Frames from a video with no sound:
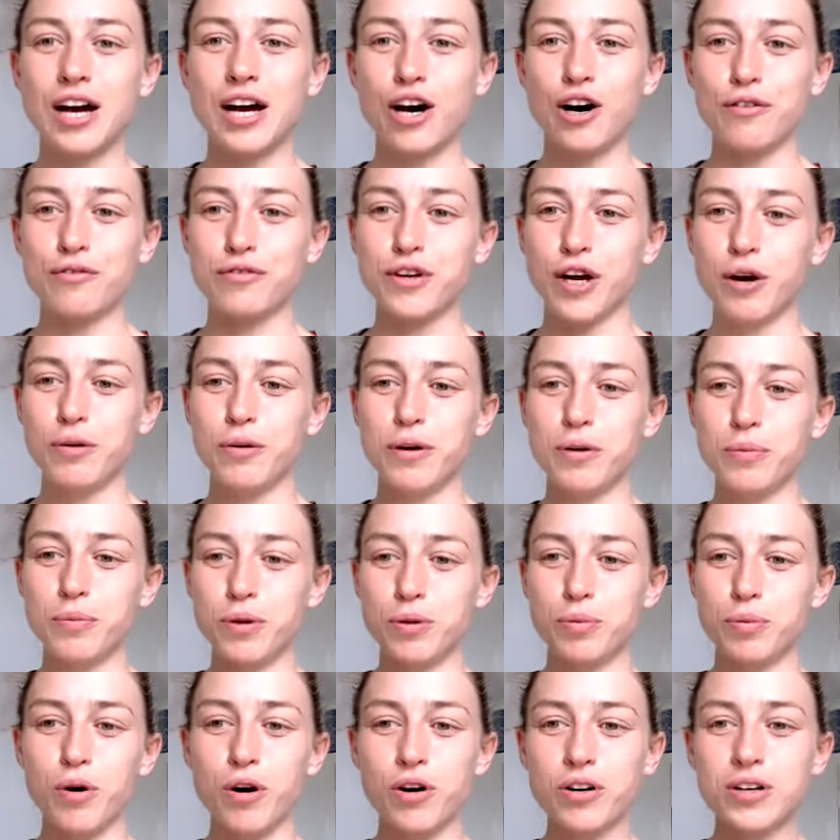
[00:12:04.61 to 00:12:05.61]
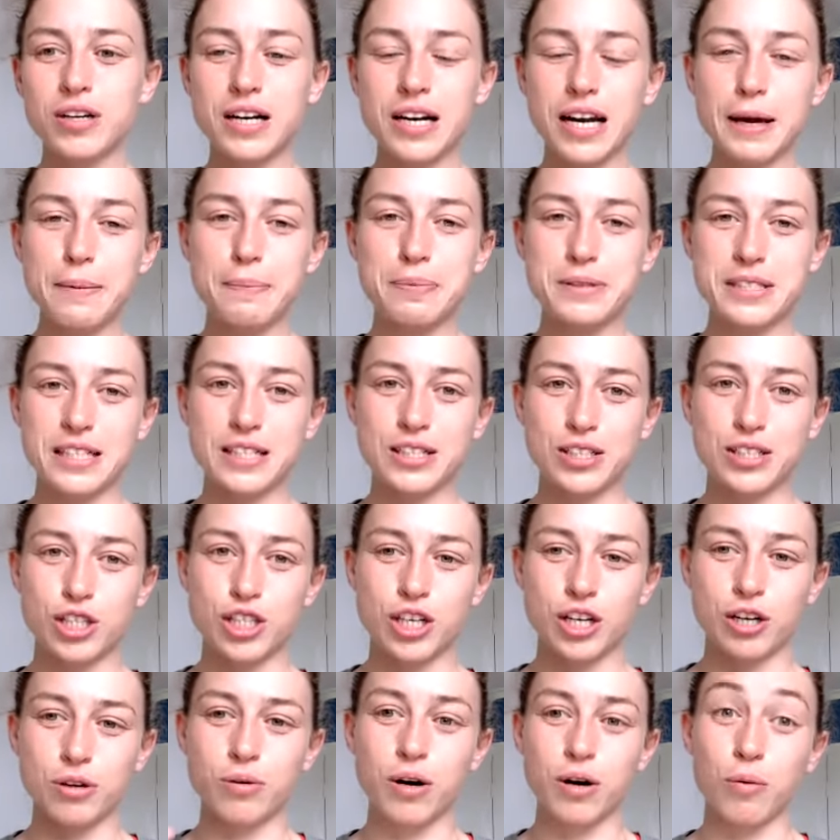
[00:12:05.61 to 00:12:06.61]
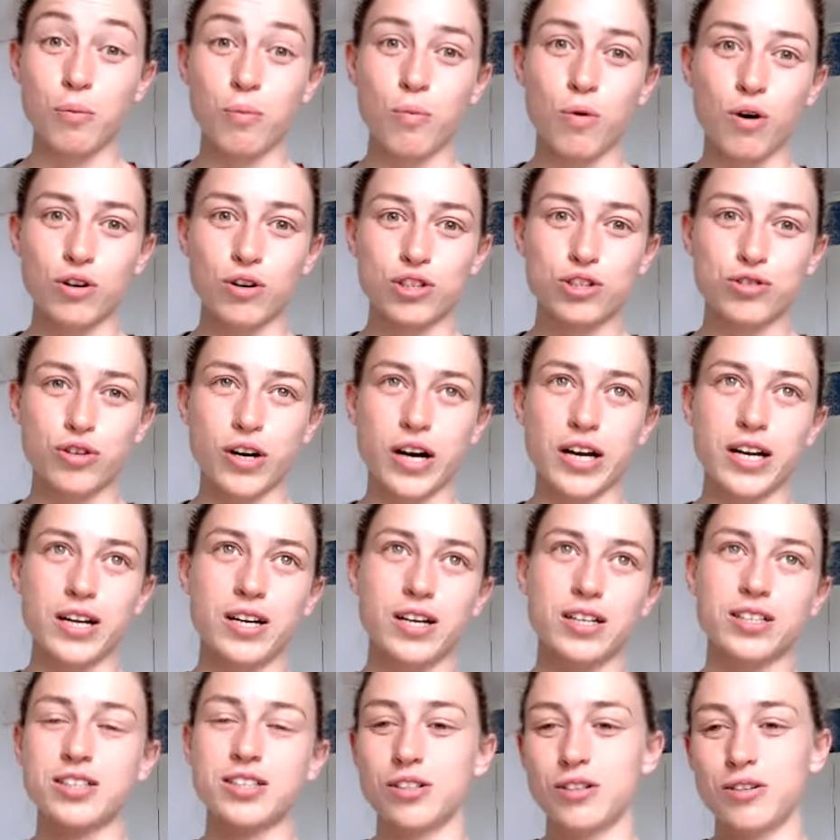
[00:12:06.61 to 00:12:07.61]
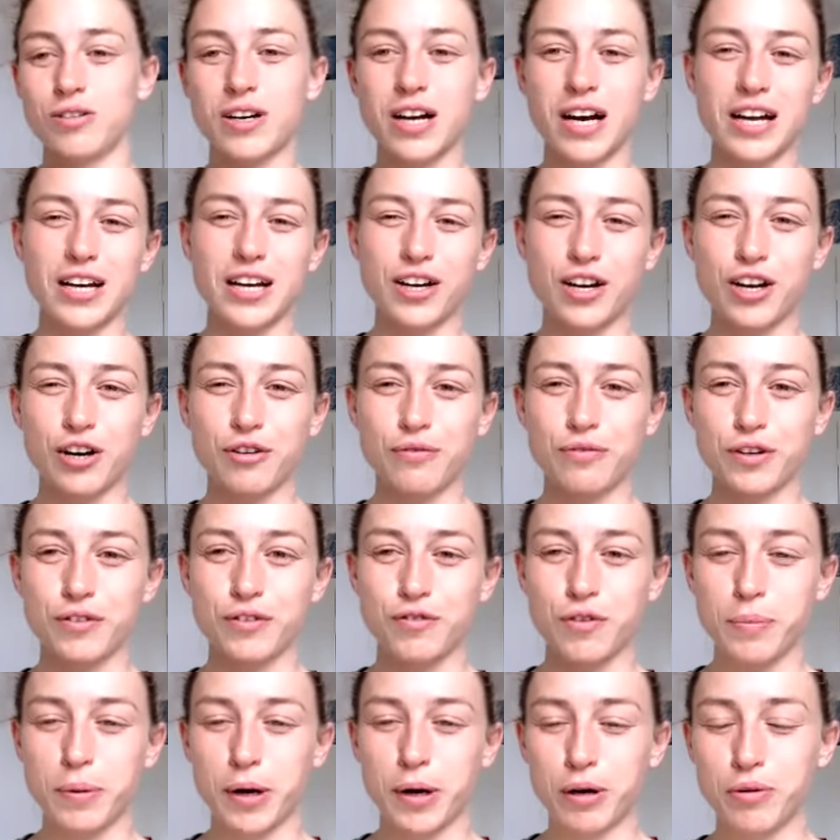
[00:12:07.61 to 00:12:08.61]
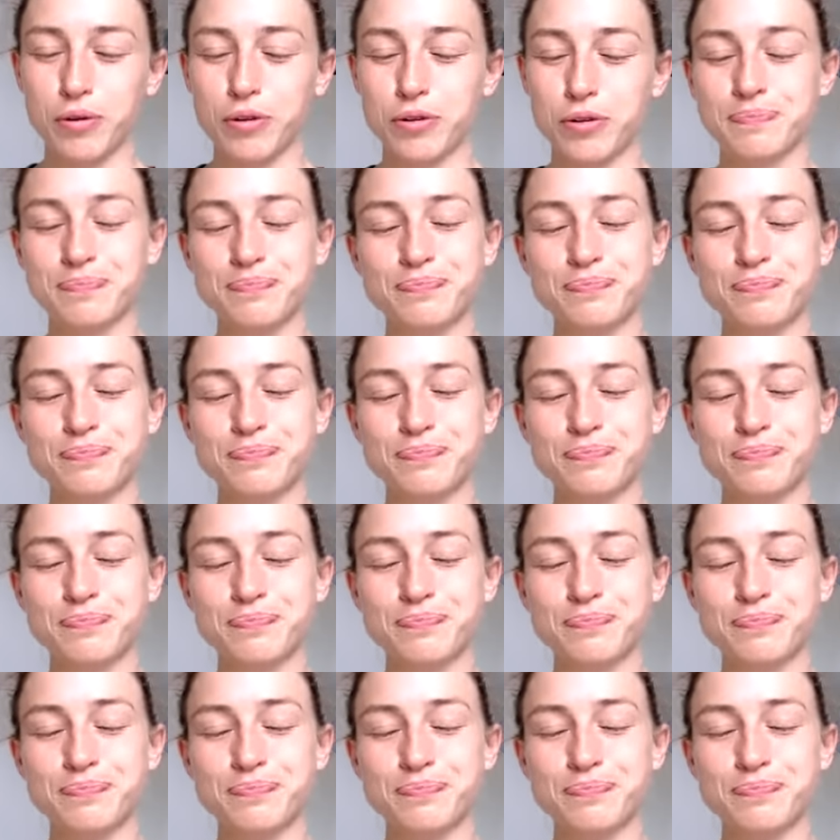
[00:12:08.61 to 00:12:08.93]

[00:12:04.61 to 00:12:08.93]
of going with one clipped in shoe and one trainer, so you're kind of covered for both.